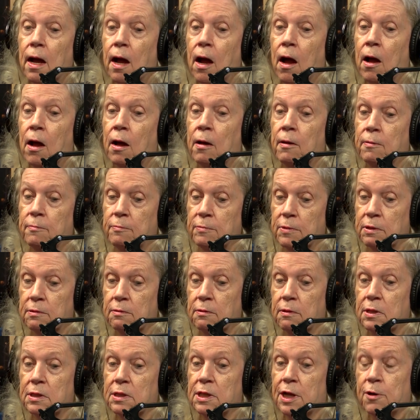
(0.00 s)
uh,
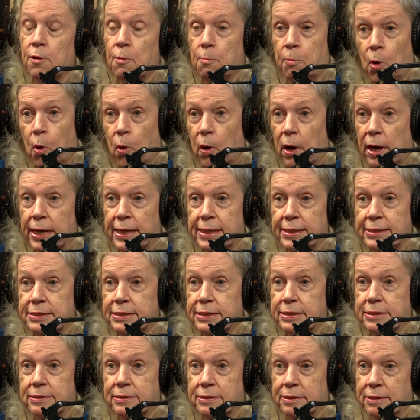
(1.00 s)
little
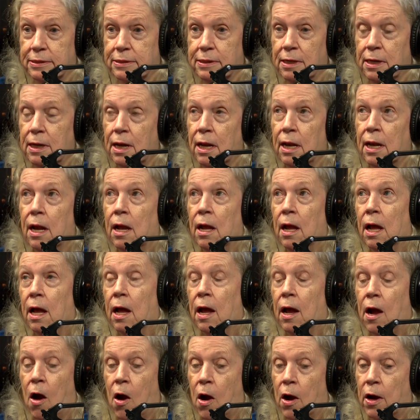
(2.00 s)
boys
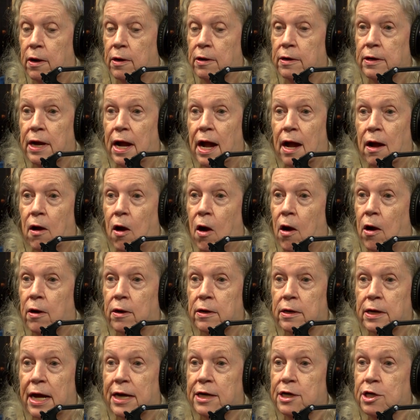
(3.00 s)
are
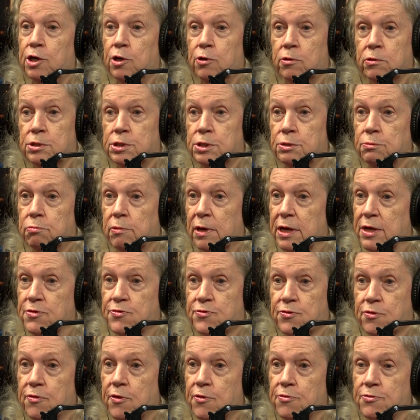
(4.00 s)
are at huge
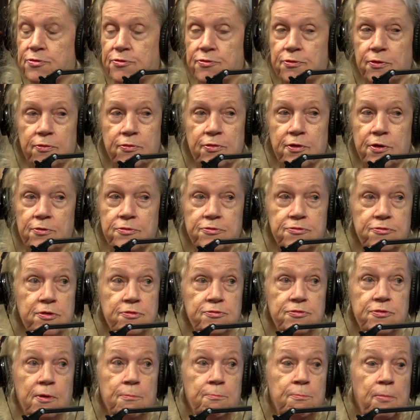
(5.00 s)
risk. There's there's
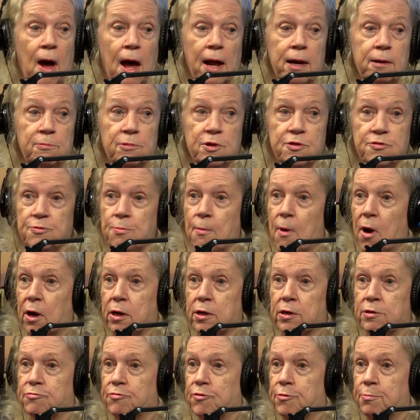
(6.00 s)
just a bottomless
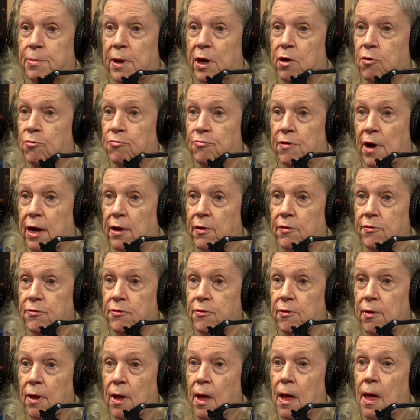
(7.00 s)
market for
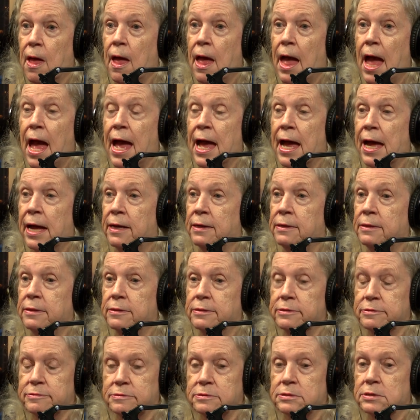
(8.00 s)
pedophiles,
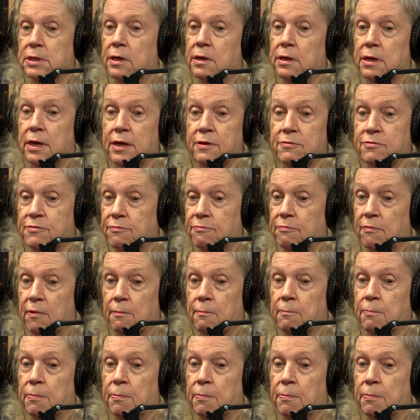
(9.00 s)
and it's